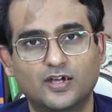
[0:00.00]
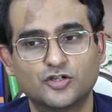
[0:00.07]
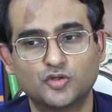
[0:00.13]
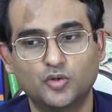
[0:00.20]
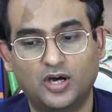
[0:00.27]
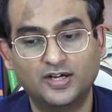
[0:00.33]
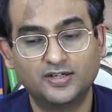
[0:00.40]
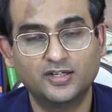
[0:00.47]

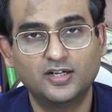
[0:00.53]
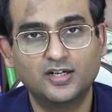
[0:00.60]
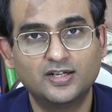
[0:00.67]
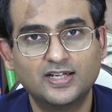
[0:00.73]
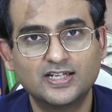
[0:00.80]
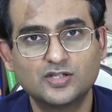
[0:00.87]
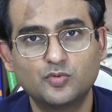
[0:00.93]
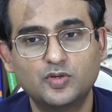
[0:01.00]
So until
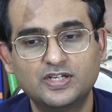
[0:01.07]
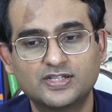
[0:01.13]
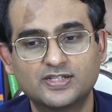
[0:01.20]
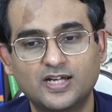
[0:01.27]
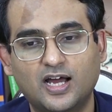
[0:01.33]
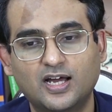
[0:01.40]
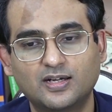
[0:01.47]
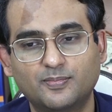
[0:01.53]
unless we
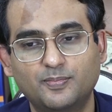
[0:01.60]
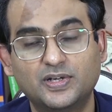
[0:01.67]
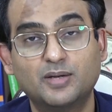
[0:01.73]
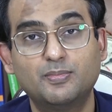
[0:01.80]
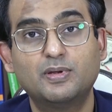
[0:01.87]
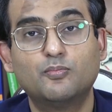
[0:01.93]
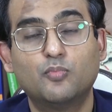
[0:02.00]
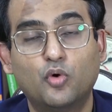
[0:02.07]
start
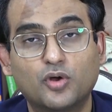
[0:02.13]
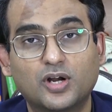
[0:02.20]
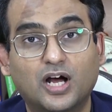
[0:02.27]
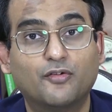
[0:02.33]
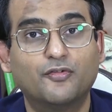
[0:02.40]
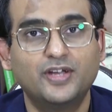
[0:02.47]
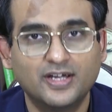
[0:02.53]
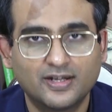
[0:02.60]
becoming more
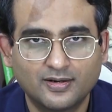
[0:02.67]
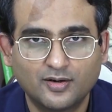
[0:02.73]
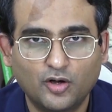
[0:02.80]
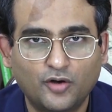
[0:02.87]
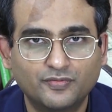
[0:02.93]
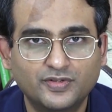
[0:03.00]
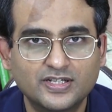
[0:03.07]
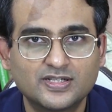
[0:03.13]
aware
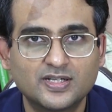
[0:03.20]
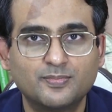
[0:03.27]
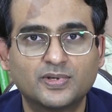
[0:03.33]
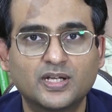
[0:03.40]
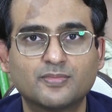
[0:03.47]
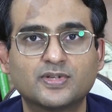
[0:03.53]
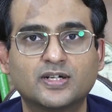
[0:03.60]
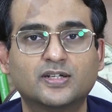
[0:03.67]
of these
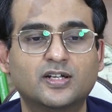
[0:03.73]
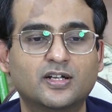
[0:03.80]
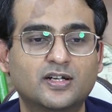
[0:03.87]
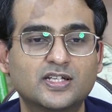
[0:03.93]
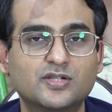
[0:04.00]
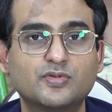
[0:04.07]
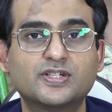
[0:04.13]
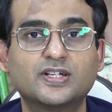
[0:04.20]
symptoms, until
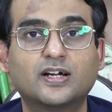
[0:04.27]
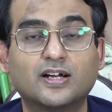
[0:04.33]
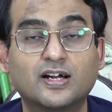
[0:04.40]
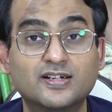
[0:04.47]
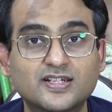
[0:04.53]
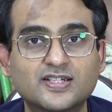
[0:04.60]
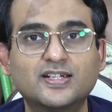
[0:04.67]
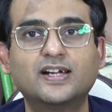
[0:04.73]
unless we start
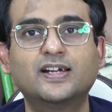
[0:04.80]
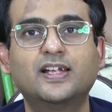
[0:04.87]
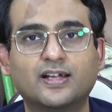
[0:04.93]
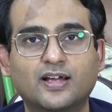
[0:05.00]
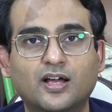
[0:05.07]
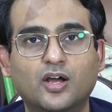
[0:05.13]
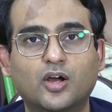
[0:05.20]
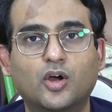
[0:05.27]

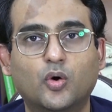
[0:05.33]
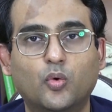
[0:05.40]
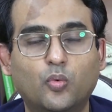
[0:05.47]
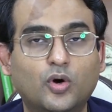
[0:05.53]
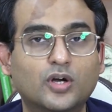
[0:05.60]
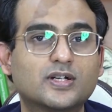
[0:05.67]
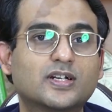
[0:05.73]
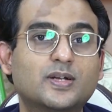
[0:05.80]
understanding
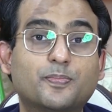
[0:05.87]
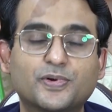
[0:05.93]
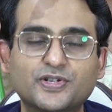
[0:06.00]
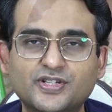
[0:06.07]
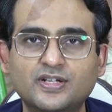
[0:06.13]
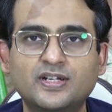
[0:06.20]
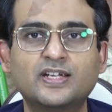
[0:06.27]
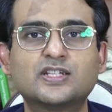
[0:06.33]
what
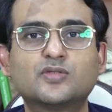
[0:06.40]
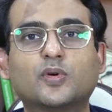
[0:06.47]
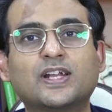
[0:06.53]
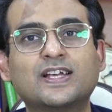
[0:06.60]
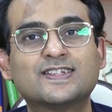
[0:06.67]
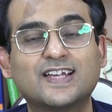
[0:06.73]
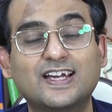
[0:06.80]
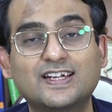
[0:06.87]
depression is, what
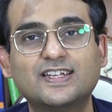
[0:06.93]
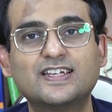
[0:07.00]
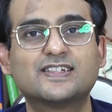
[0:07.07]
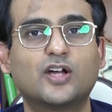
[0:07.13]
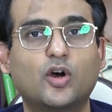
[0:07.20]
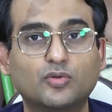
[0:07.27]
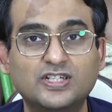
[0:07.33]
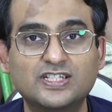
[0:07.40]
anxiety
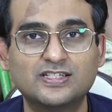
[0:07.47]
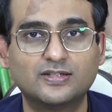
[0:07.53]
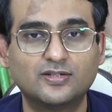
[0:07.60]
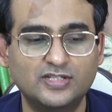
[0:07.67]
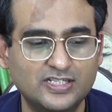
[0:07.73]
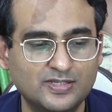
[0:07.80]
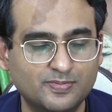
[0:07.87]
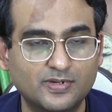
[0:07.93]
is, how
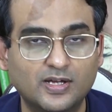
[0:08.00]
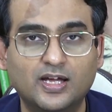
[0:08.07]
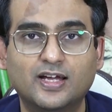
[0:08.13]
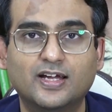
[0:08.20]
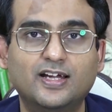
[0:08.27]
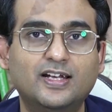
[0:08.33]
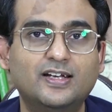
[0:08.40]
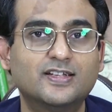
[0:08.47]
these
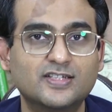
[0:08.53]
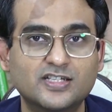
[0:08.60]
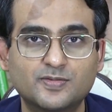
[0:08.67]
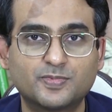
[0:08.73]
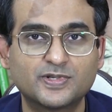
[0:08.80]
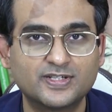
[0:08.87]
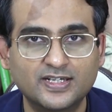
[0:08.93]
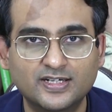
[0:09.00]
illnesses
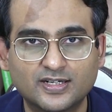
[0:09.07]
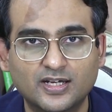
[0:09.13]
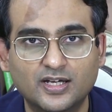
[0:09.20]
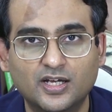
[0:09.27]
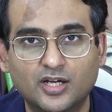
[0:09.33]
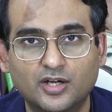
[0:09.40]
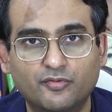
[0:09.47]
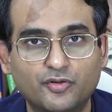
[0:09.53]
present,
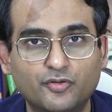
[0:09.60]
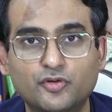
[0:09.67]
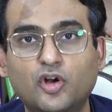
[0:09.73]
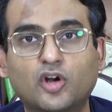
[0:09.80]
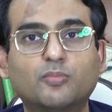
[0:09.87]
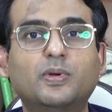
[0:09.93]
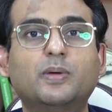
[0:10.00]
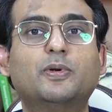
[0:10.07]
we would
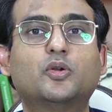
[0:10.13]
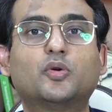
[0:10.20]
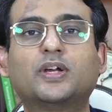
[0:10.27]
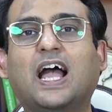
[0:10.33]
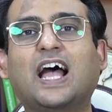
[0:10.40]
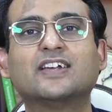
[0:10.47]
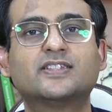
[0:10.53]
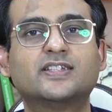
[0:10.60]
not be able to
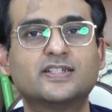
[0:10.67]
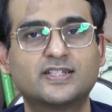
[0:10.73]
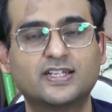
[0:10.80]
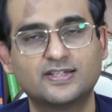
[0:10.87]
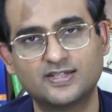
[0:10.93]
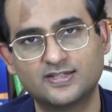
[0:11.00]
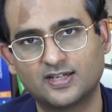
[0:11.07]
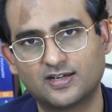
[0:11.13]
catch these
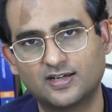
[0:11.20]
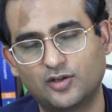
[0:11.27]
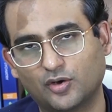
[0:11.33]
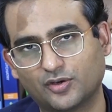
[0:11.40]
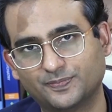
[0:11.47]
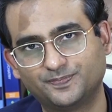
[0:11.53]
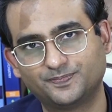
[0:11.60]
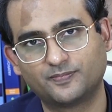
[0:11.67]
cases early
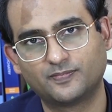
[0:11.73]
on.